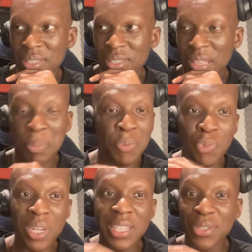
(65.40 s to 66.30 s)
They've been
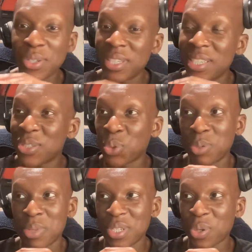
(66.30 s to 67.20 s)
really good in this
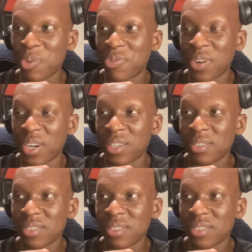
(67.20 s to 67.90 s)
tournament so far.